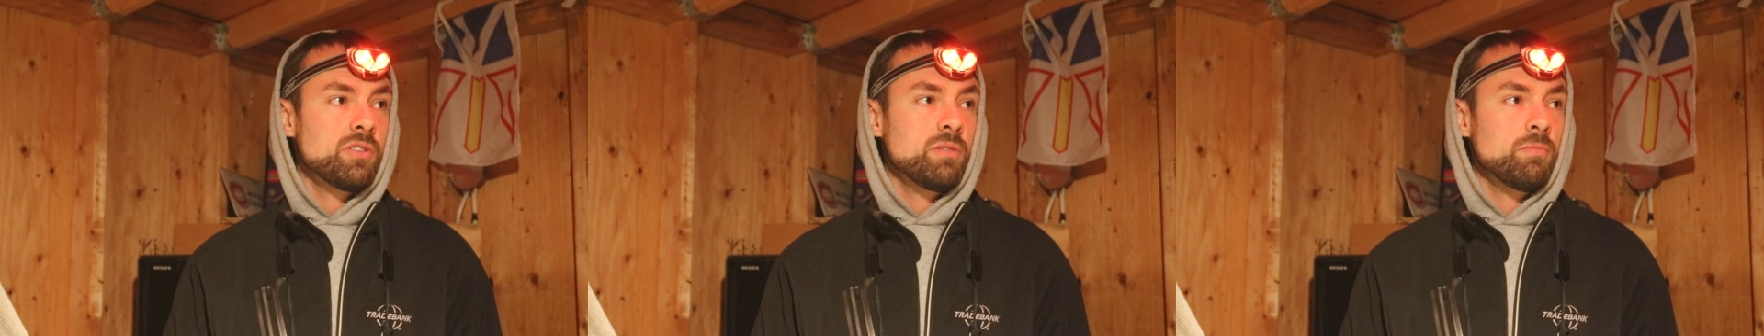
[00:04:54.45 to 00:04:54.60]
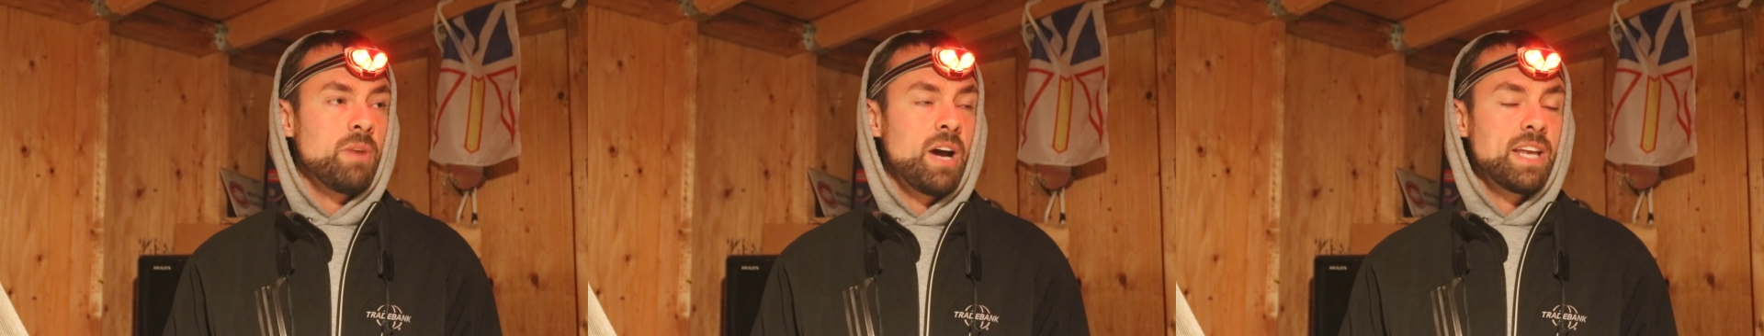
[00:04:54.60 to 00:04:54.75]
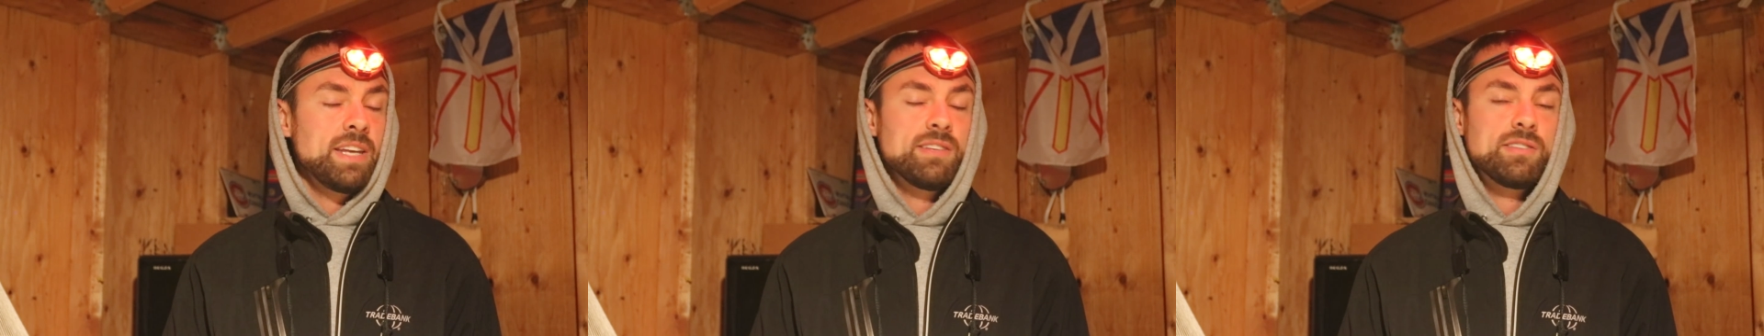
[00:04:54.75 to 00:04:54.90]
to
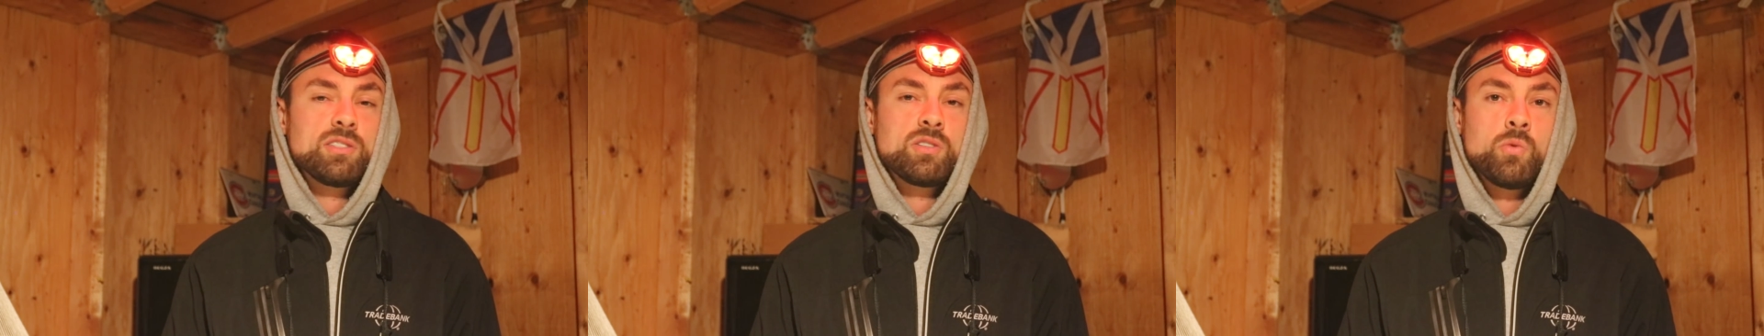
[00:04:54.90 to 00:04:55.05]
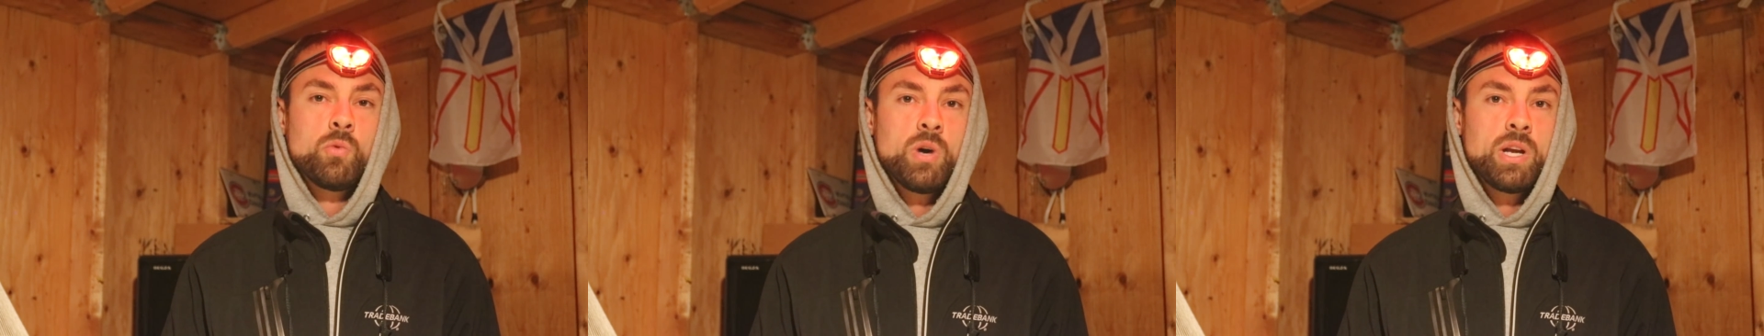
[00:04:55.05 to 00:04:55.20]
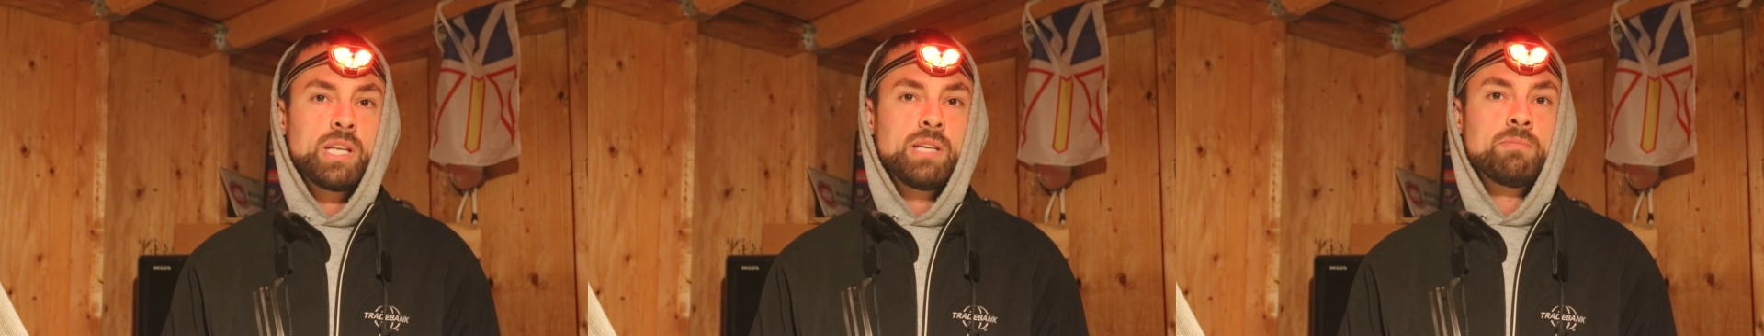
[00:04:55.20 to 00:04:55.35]
minus
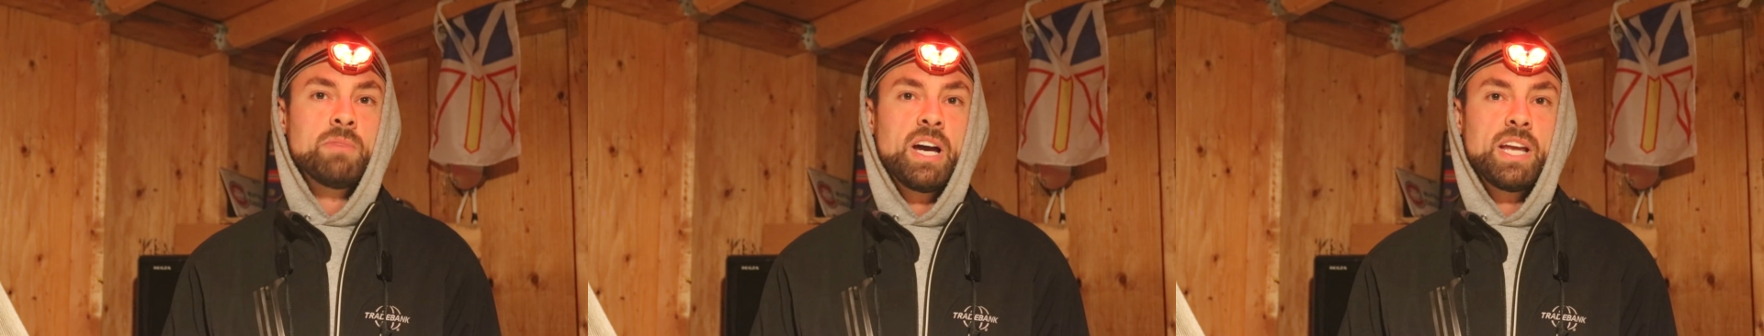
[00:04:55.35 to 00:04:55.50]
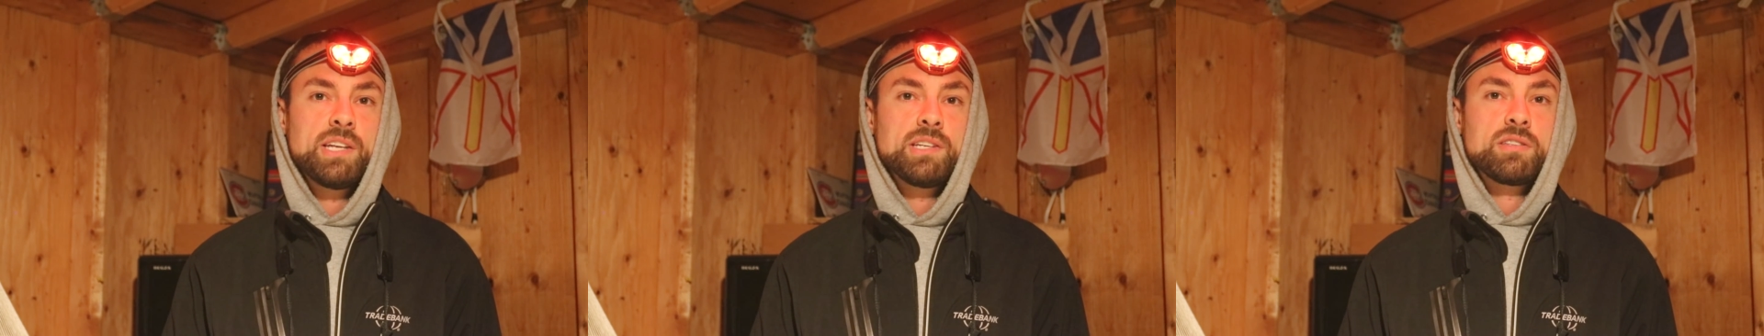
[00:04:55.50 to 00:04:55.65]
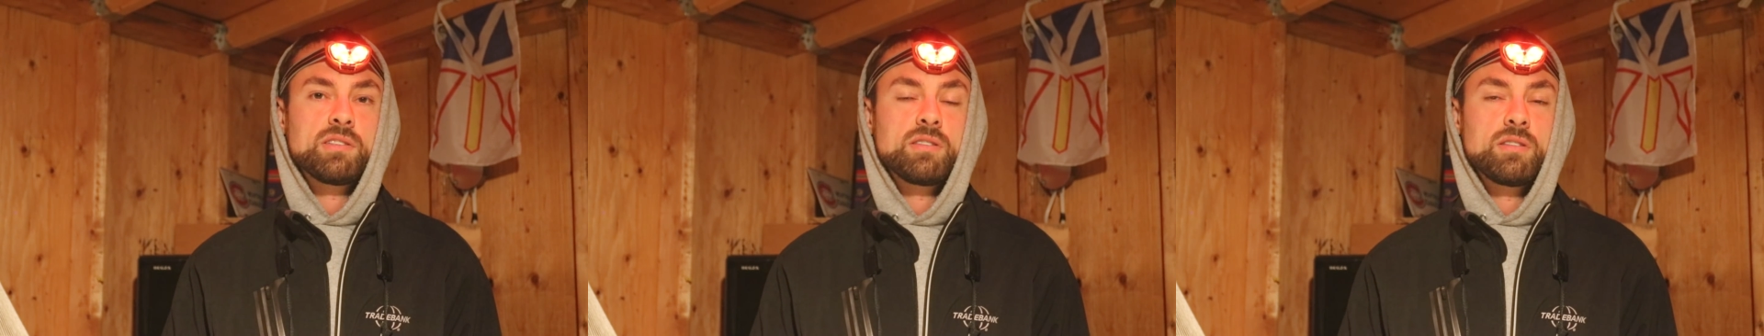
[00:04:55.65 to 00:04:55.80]
twenty,
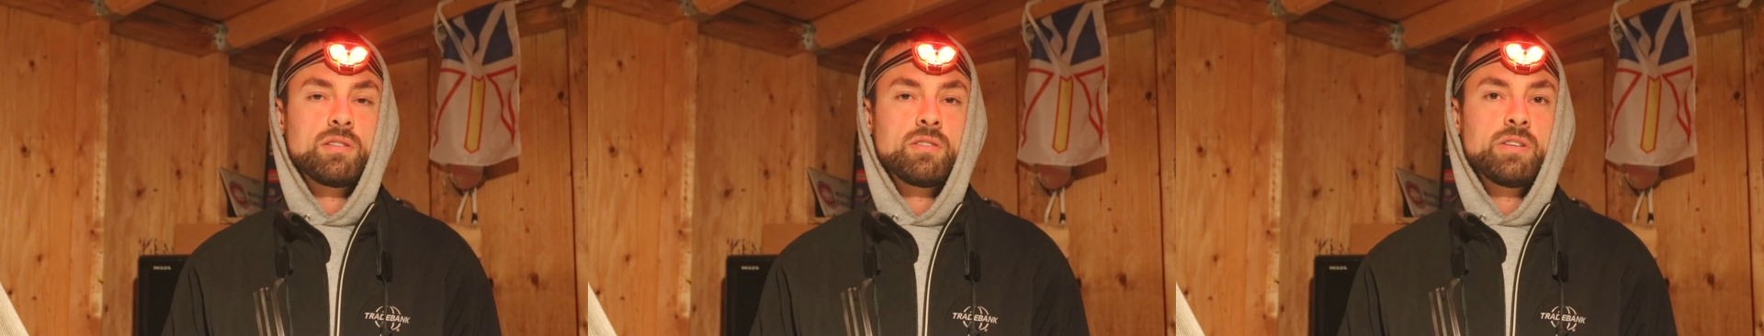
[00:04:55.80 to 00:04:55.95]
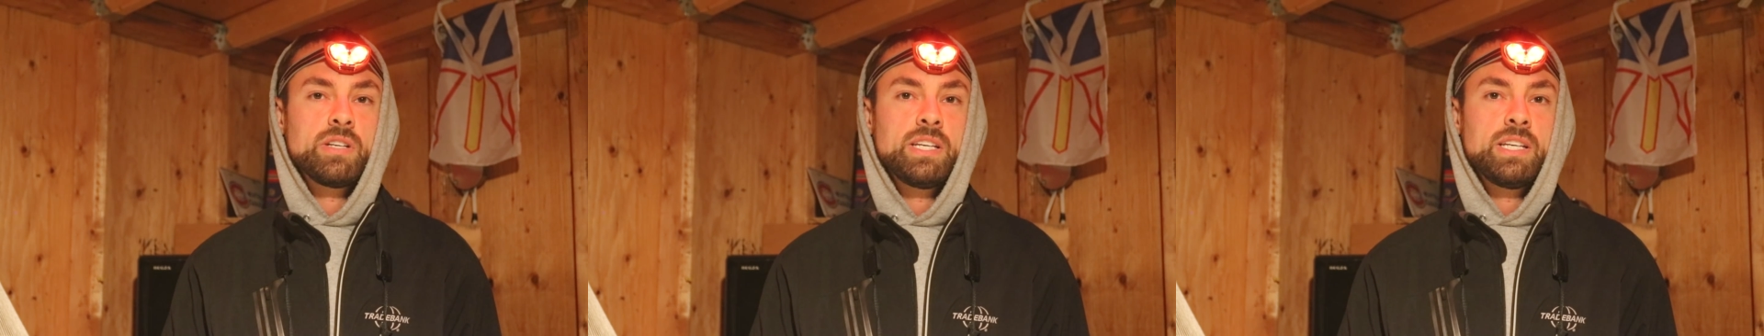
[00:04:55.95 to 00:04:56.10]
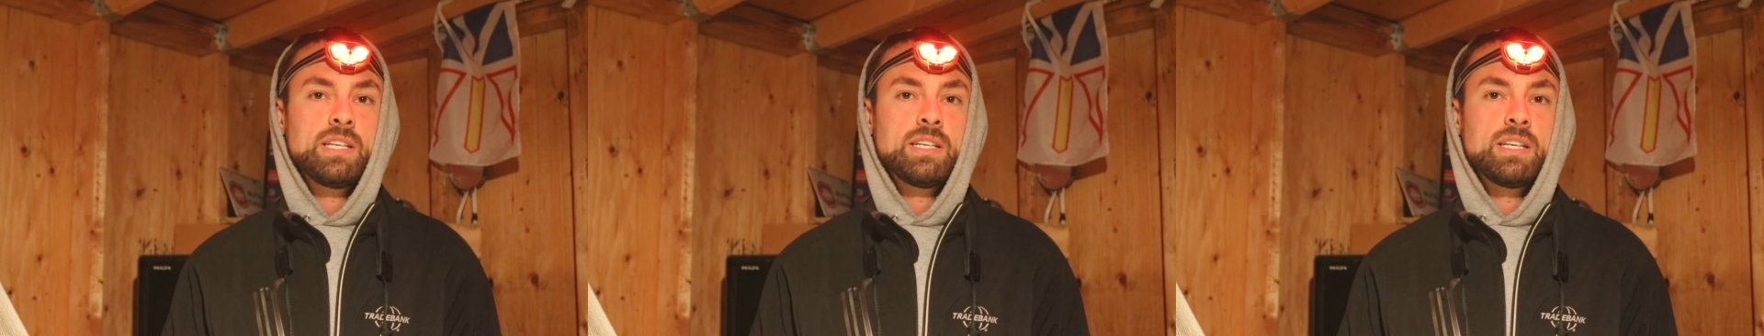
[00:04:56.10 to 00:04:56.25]
minus
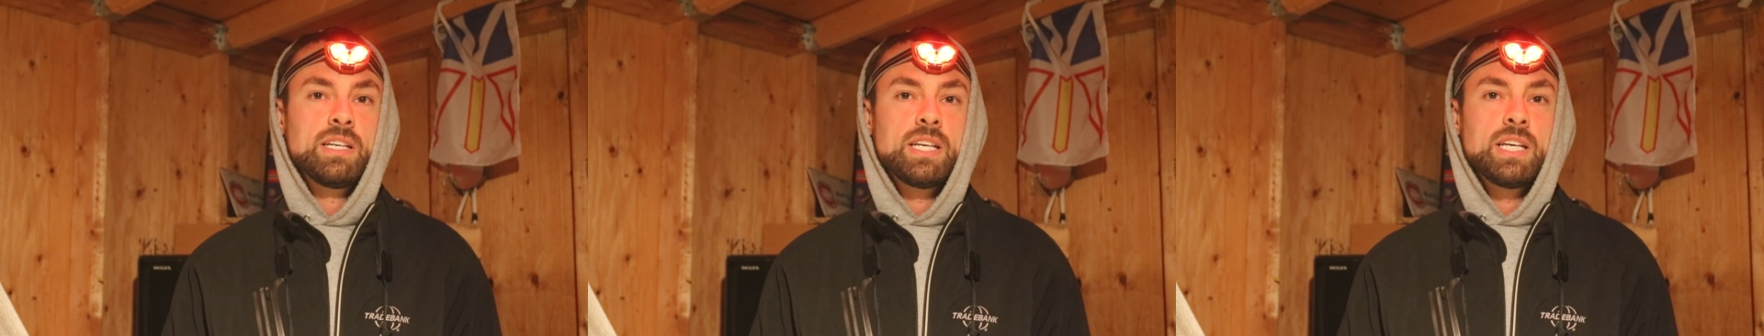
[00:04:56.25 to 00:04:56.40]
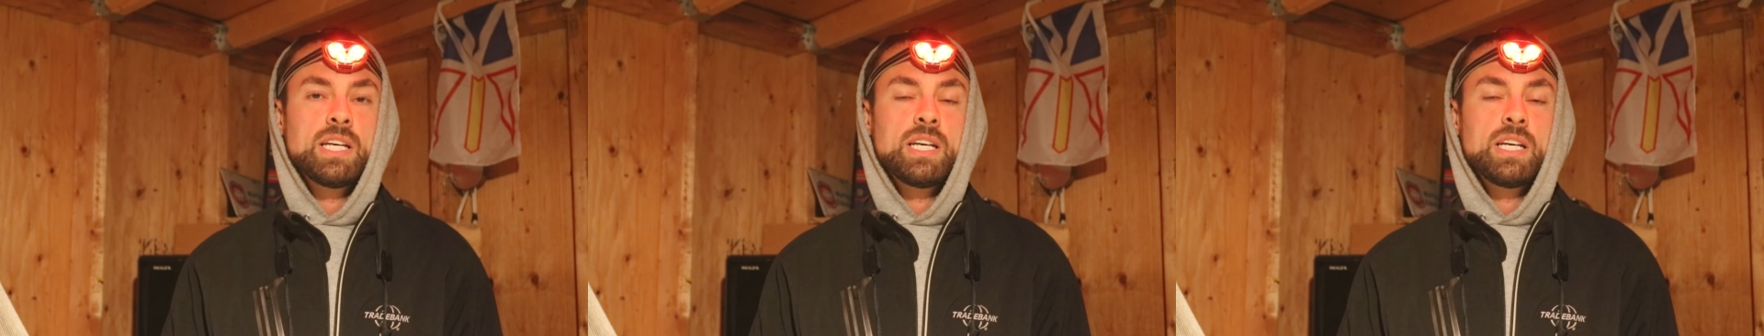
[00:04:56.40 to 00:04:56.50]
thirty,